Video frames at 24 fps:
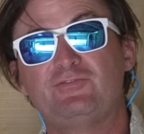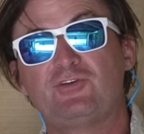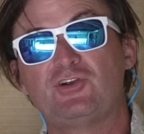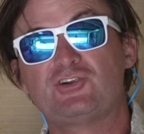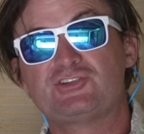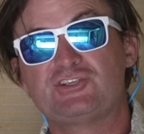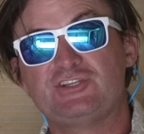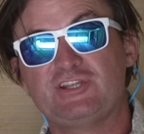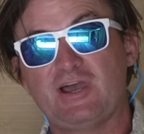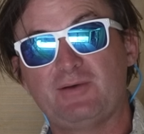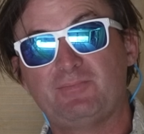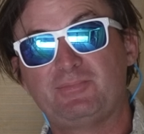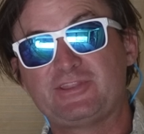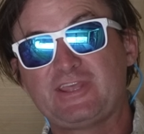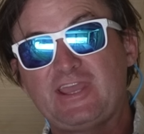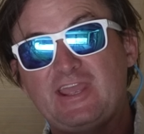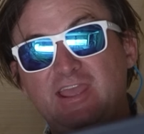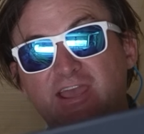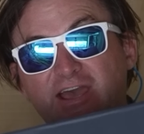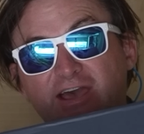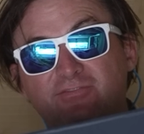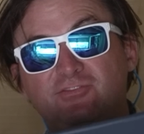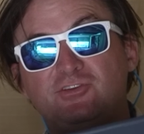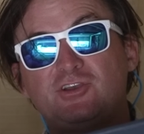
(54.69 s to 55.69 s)
version yet, but they
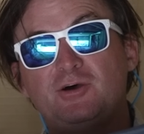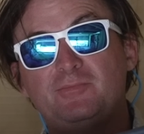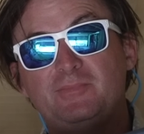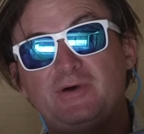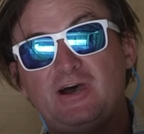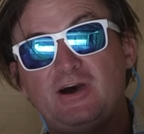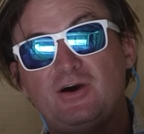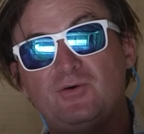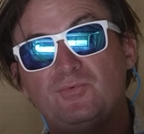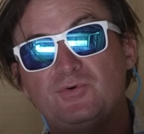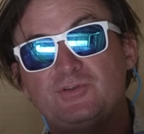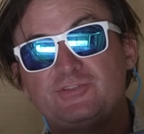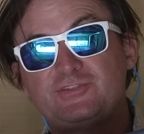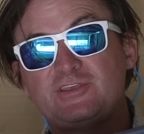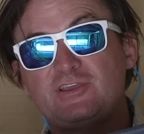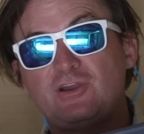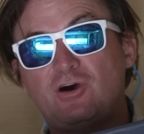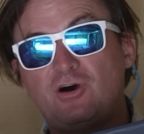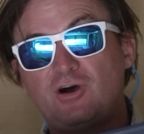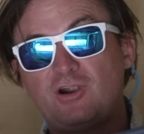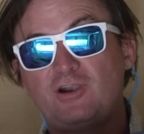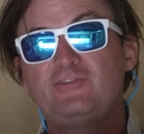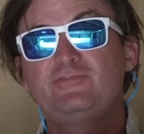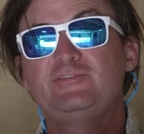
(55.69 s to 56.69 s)
have come out with the
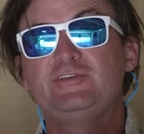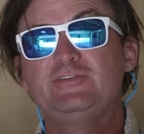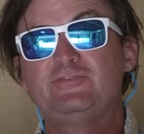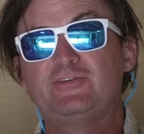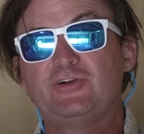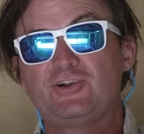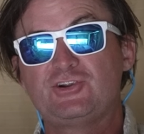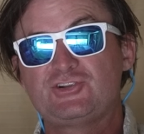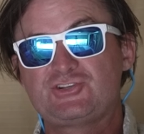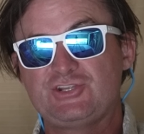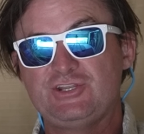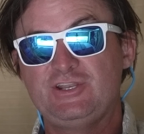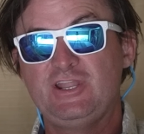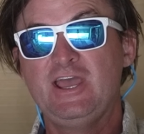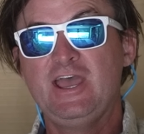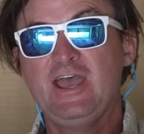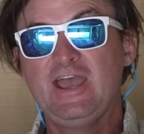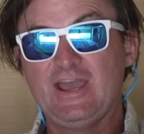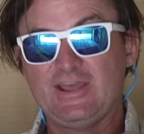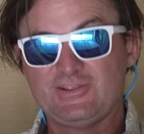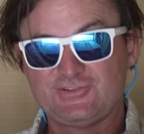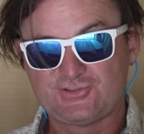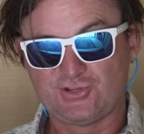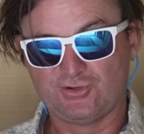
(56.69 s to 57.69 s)
RV version.
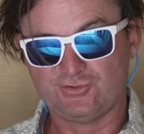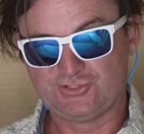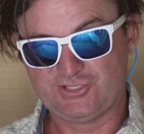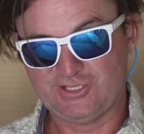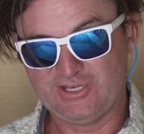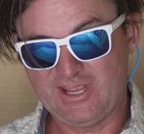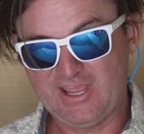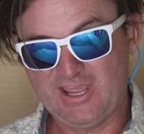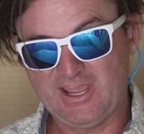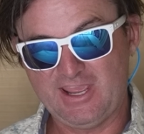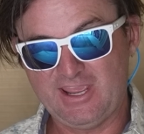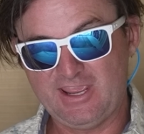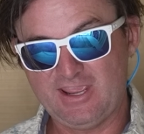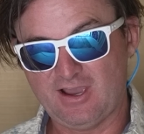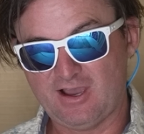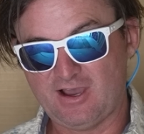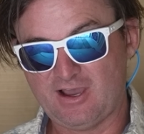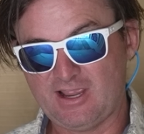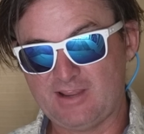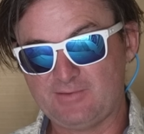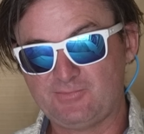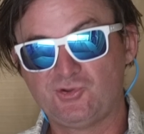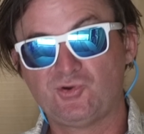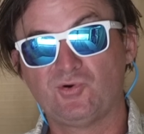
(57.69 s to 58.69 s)
And so today
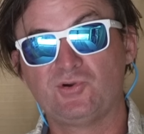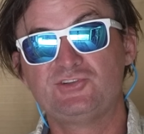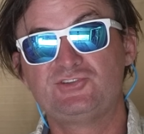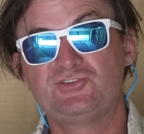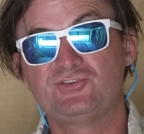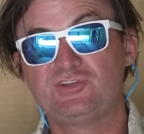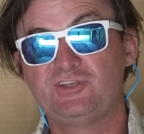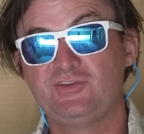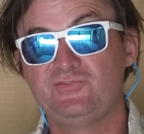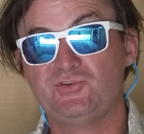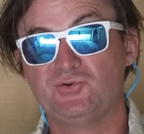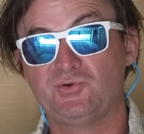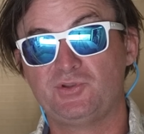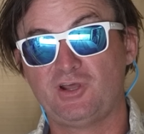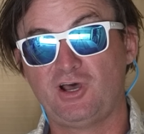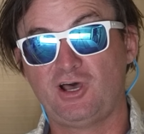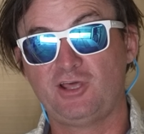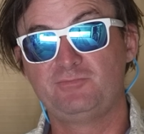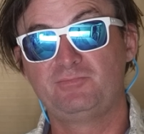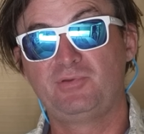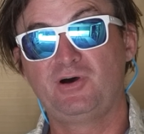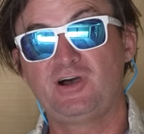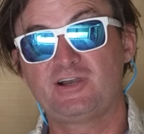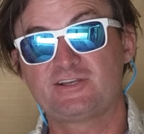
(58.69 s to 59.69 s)
I'm going to give you an
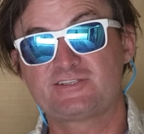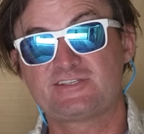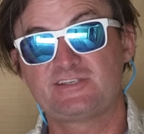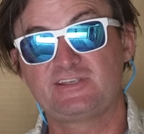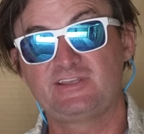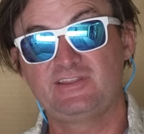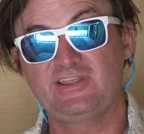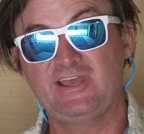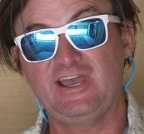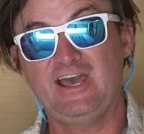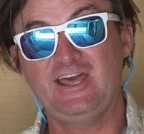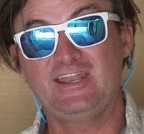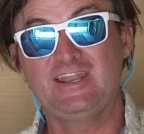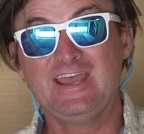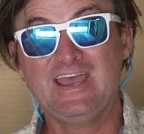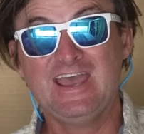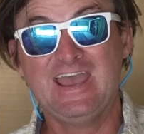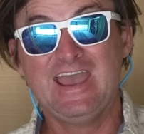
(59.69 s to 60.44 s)
unboxing of that